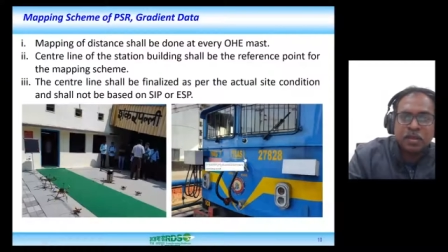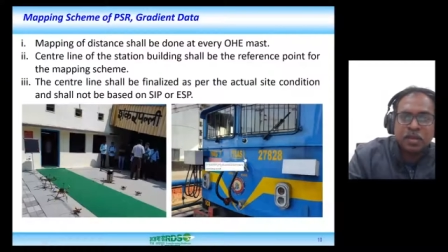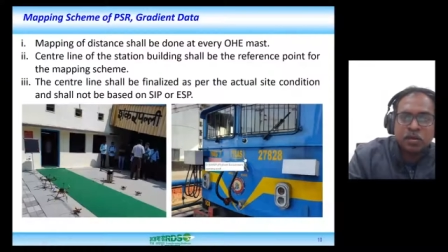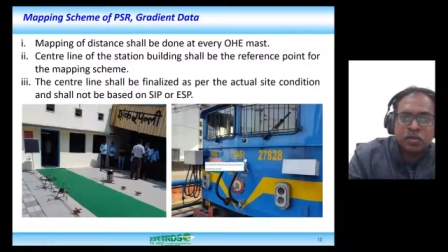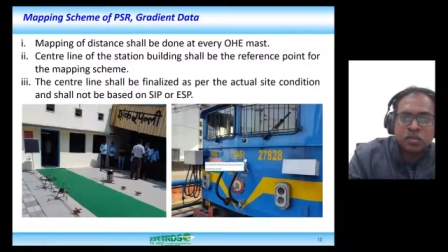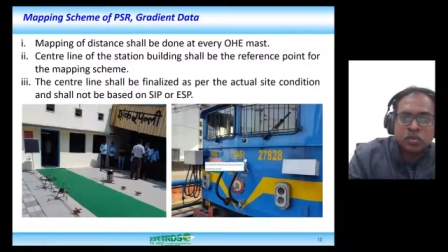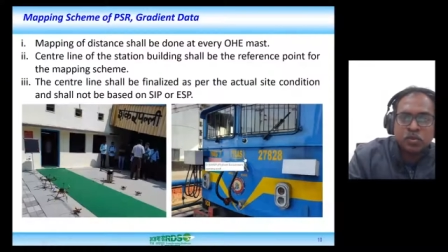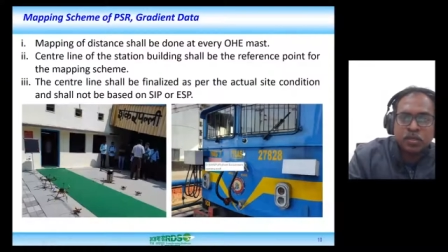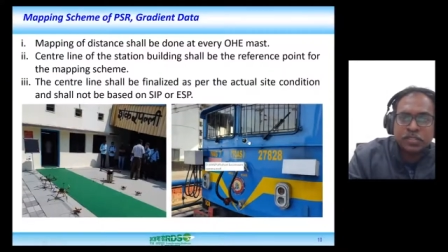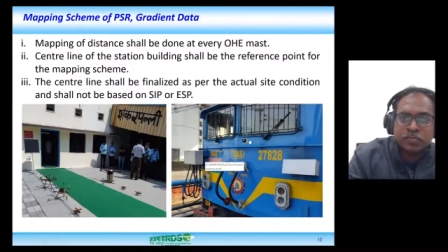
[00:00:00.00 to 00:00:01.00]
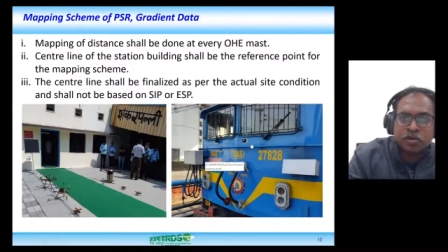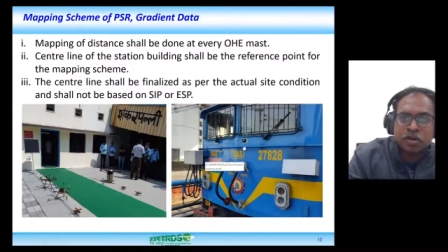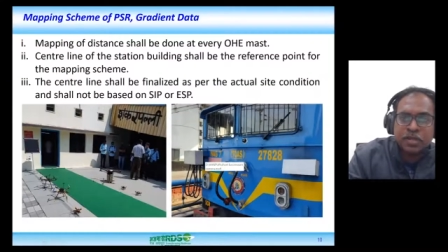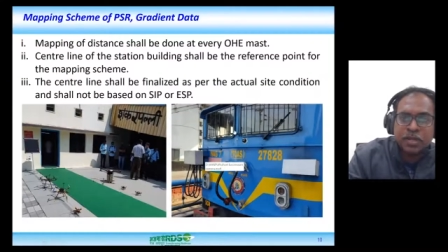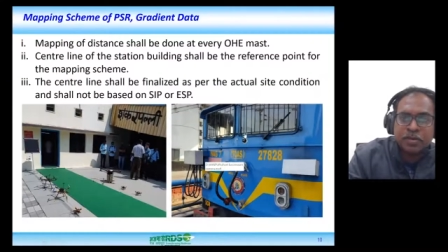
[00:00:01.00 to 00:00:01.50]
and also a
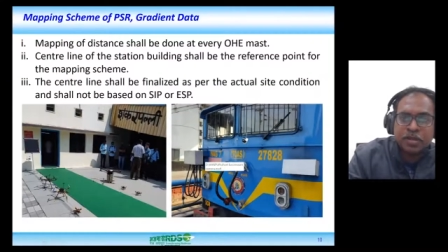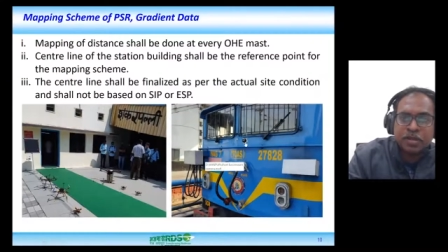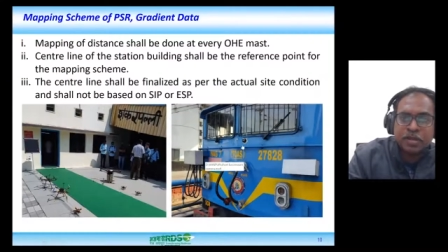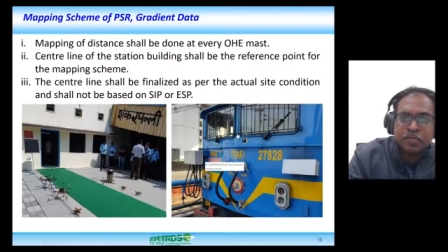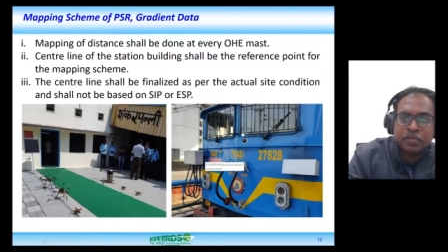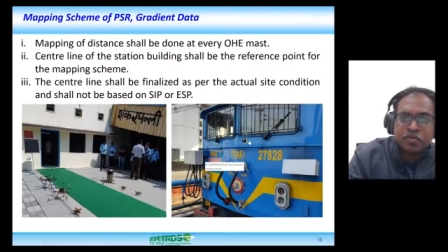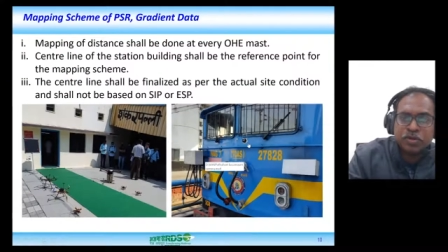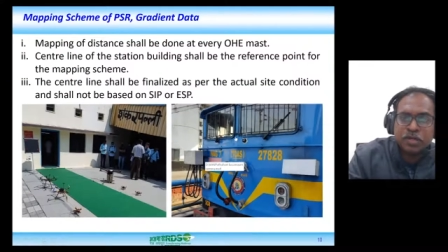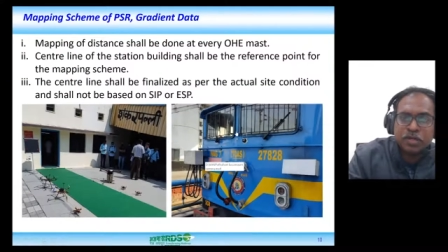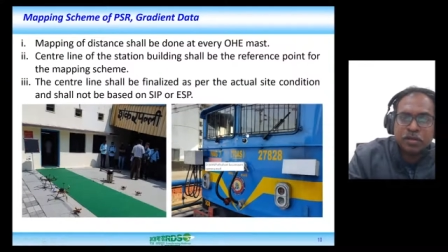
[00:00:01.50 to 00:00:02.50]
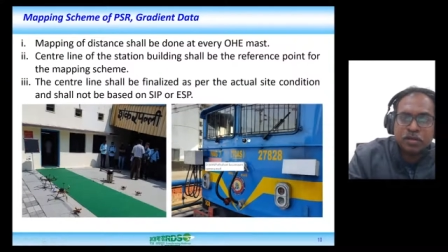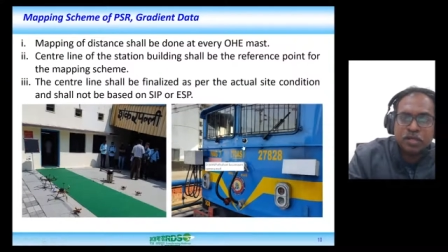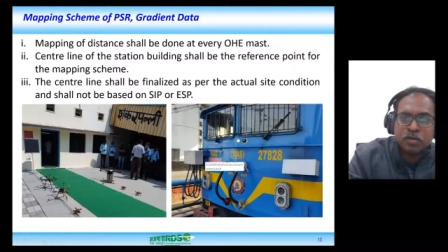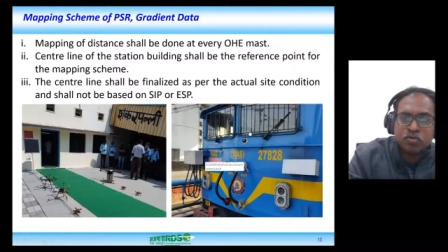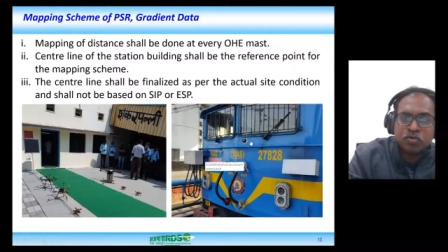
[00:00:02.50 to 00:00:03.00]
small camera can be mounted
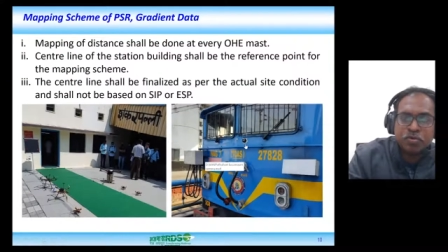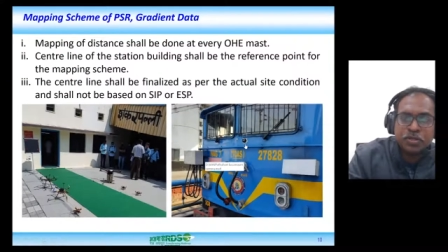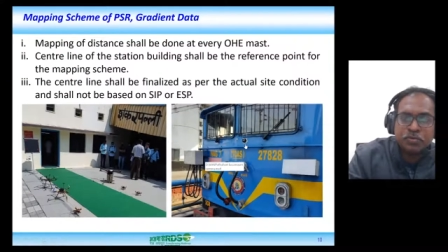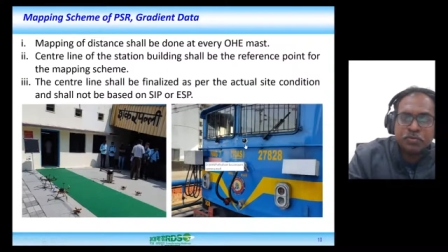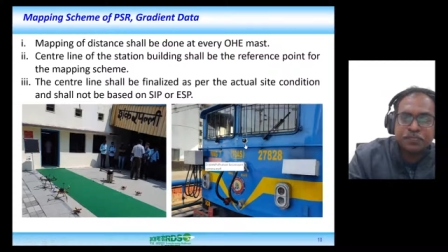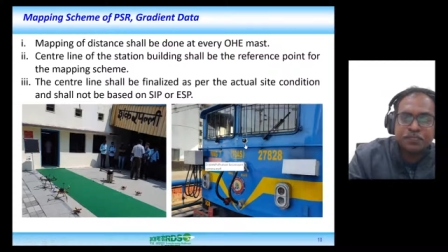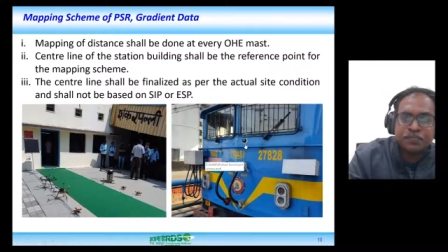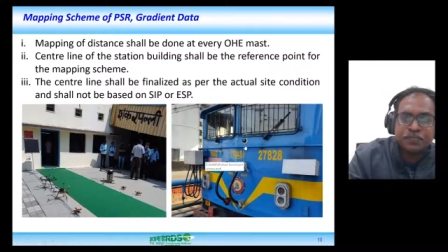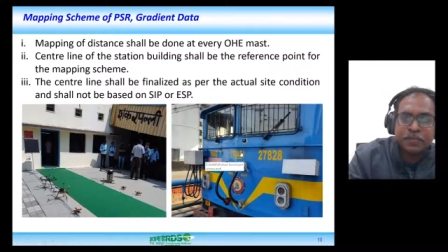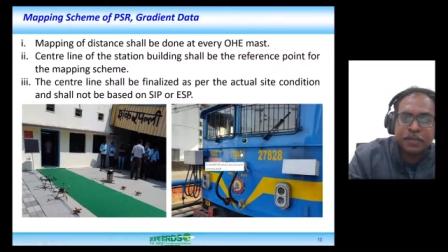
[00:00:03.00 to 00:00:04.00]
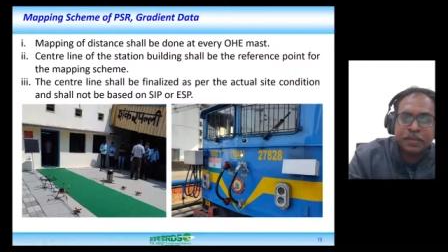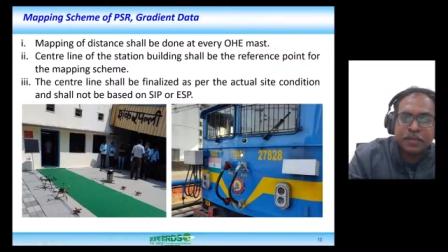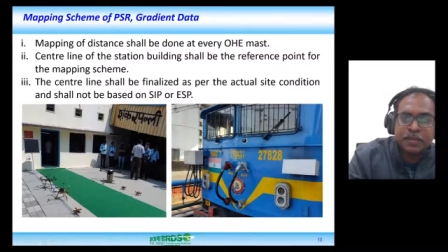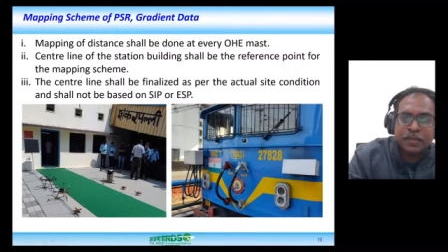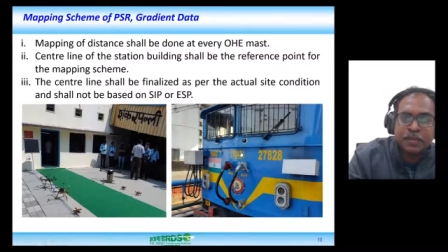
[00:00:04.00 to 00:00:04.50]
on a locomotive
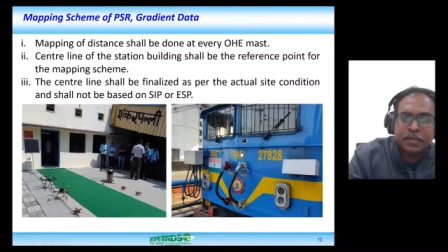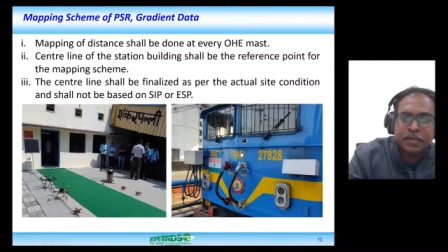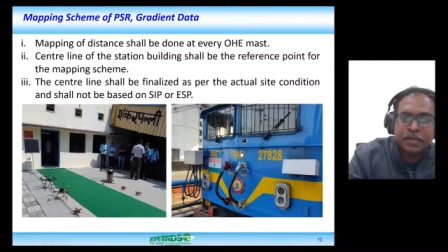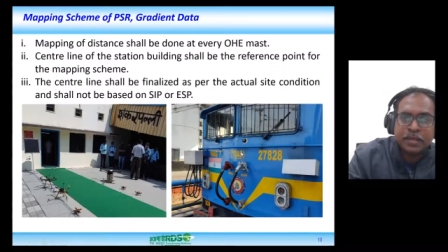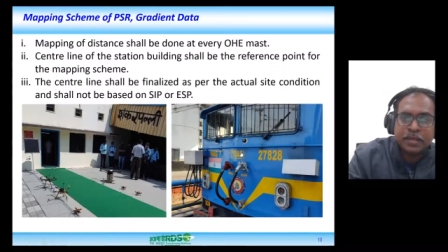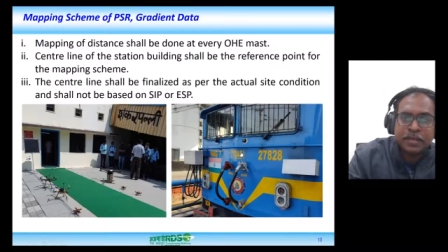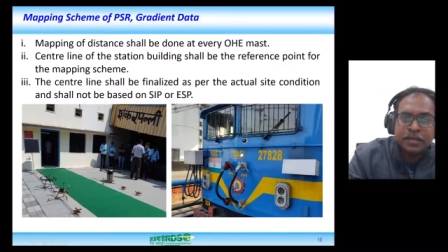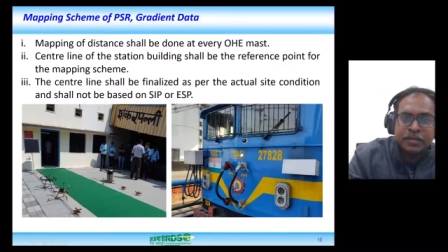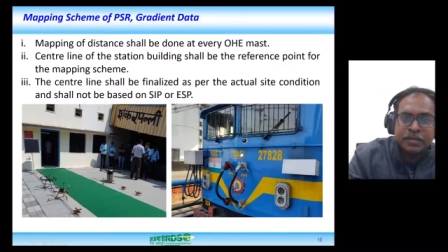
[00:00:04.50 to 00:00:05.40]
and